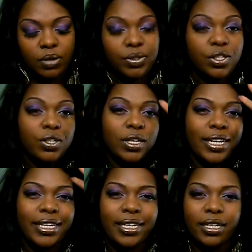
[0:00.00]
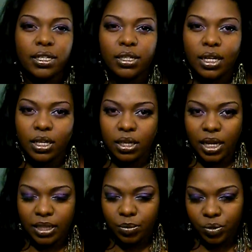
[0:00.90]
there was a young lady
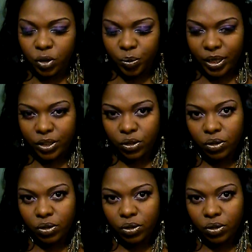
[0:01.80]
in that beauty supply